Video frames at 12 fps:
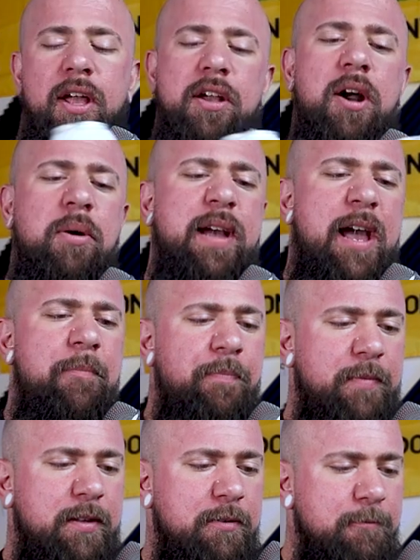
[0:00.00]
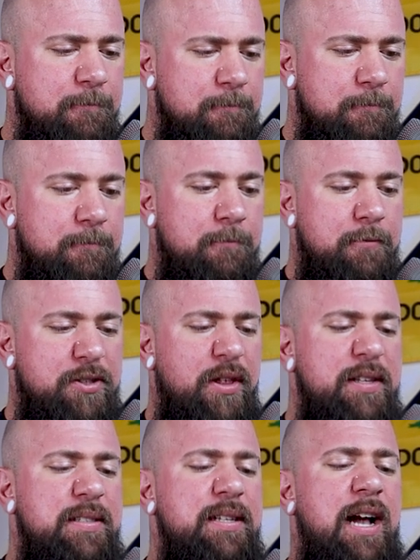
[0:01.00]
Okay, so
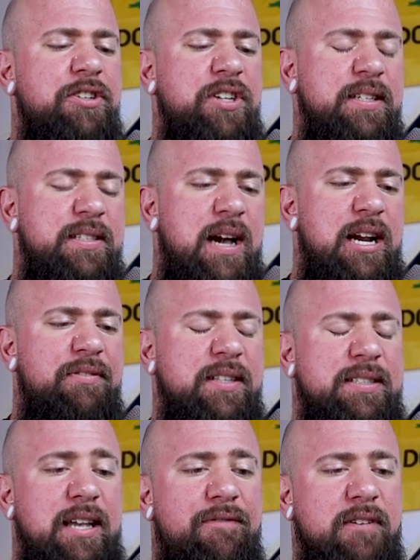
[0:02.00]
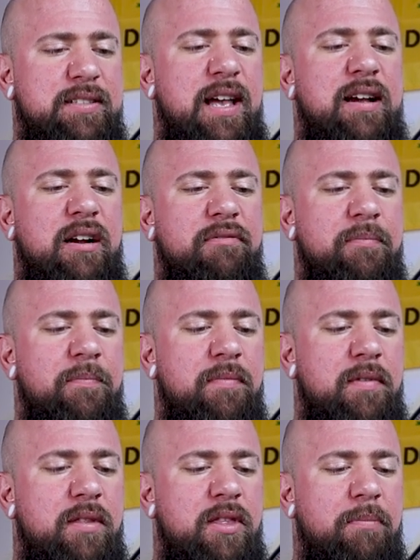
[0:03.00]
this is actually kind of a different take on
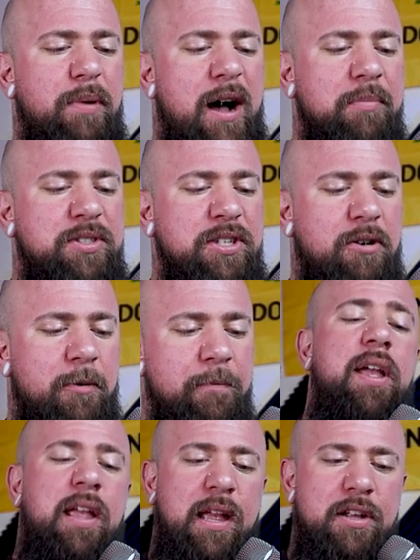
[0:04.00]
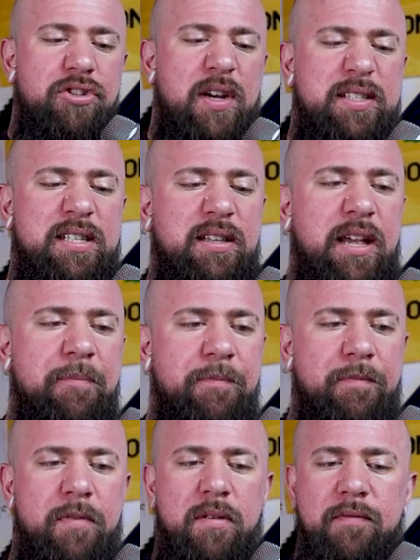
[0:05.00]
the bombsicle. Interestingly,
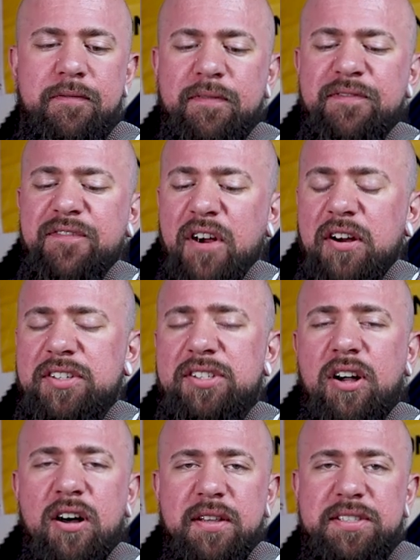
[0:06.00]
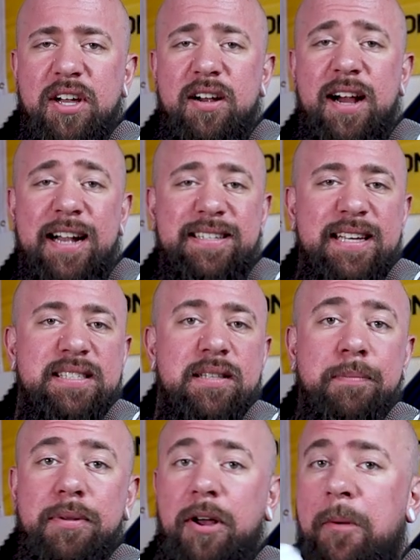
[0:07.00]
first on the tongue, I taste
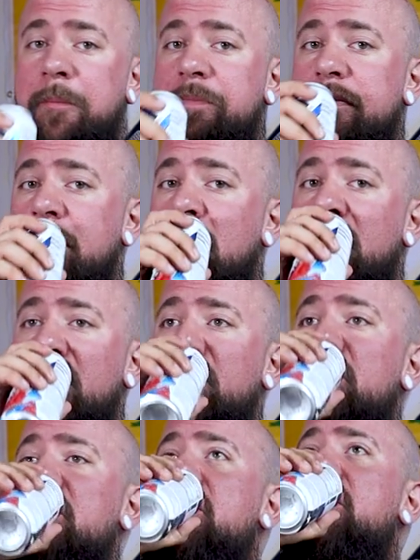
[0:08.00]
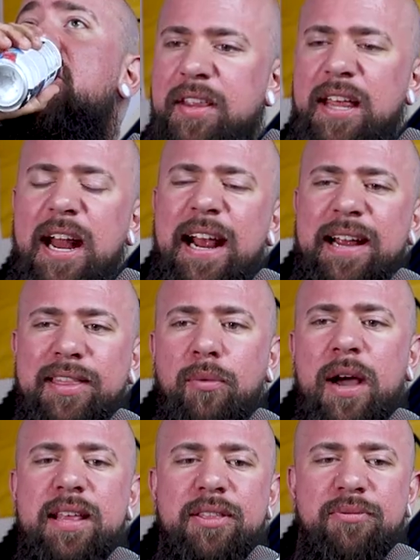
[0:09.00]
the blue. Then I get the
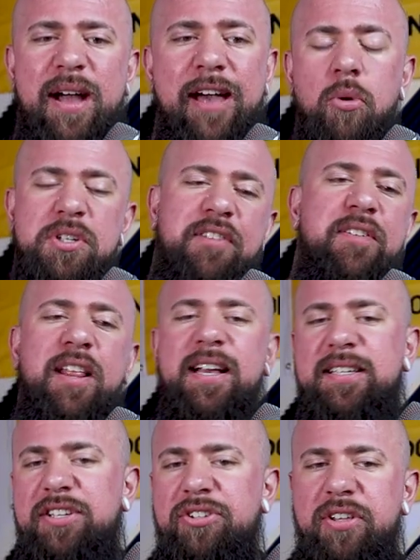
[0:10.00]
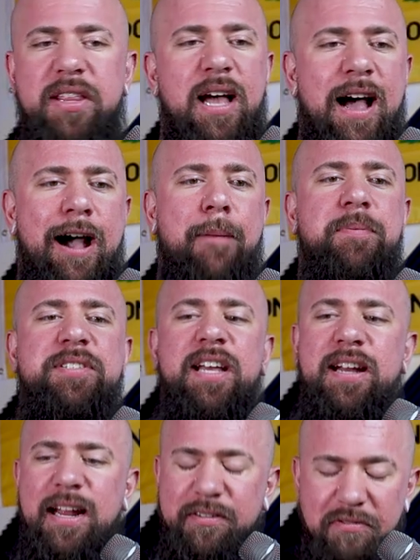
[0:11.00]
white and the red, which I feel like is usually the opposite.
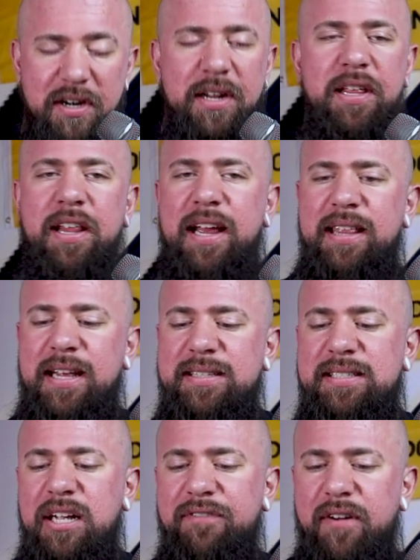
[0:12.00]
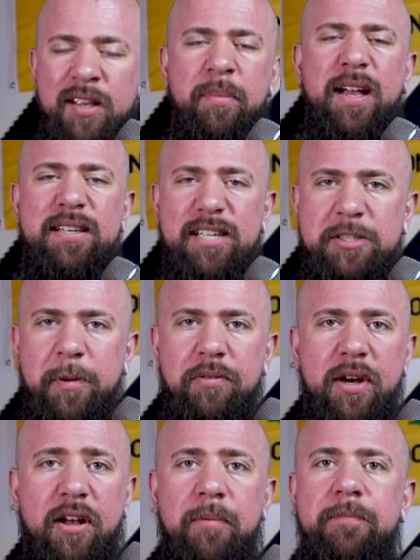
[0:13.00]
And I really like that it's different because let's be
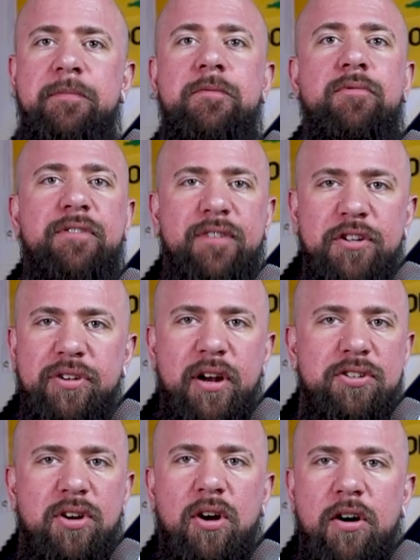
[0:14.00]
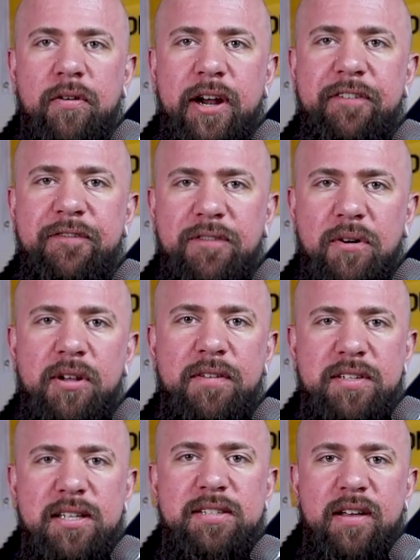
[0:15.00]
real, refrigerators are already full
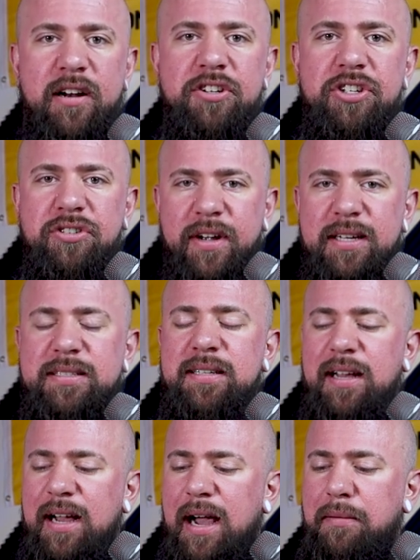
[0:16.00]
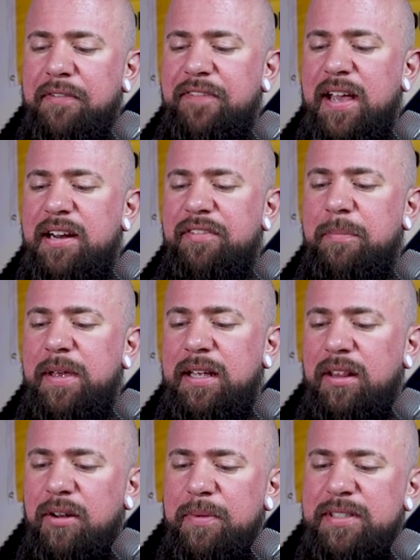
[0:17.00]
of tons of energy drinks. I'm a fan of it being
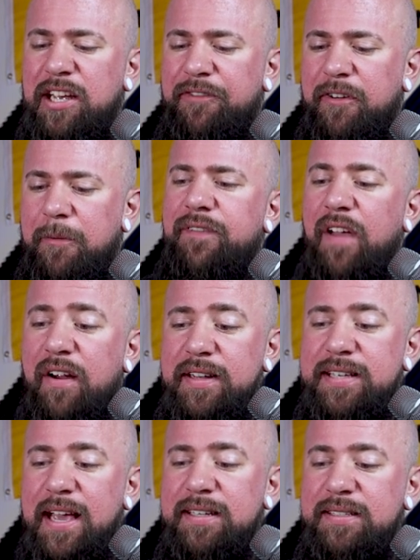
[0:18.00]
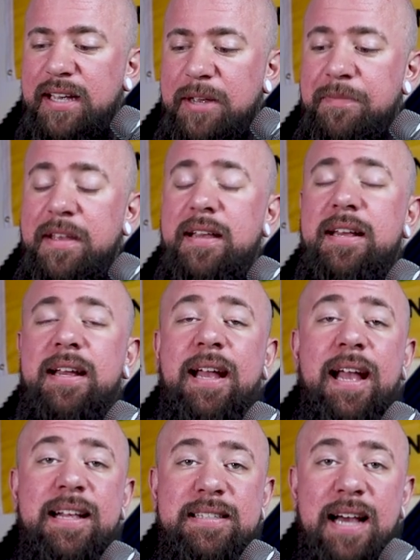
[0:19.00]
a little bit different. Very tasty.
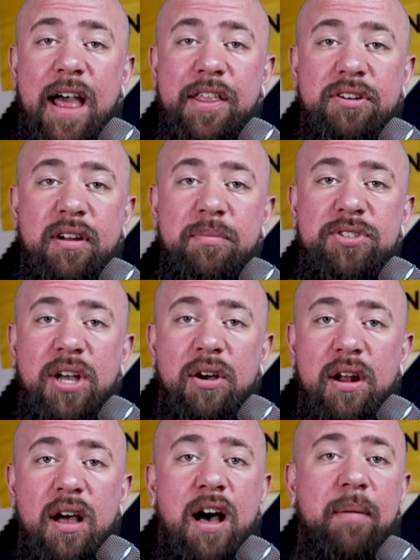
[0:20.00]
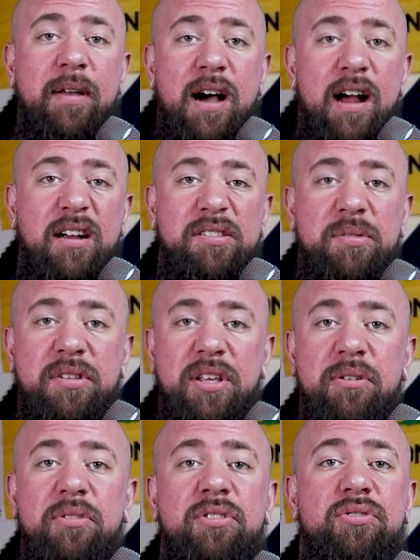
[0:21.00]
It's not the cream soda. I'll be honest with
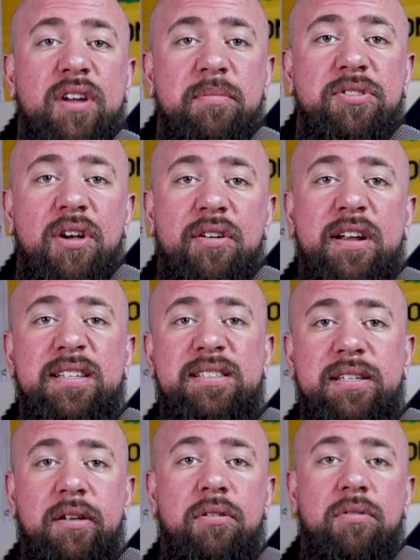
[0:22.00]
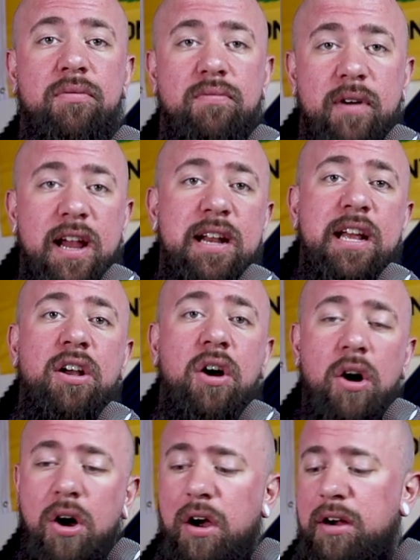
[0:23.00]
you, cream soda is still raining
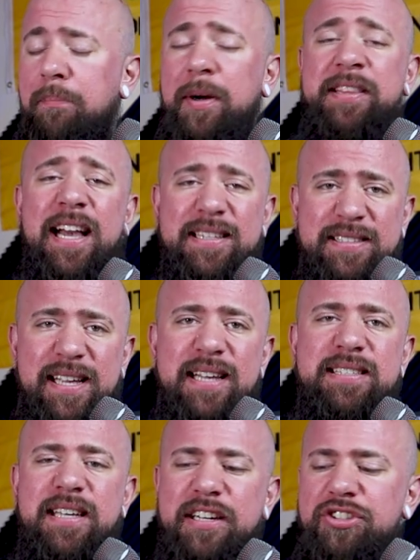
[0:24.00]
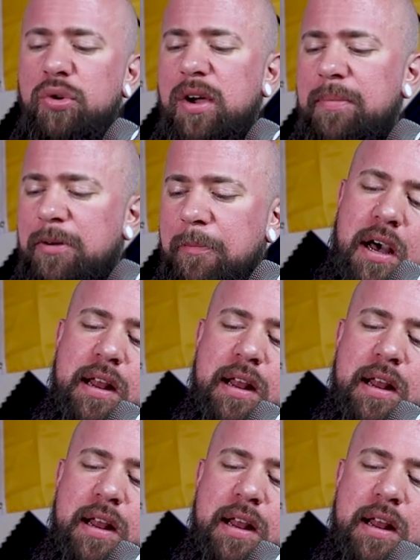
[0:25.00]
hard, but that's tasty and enjoyable.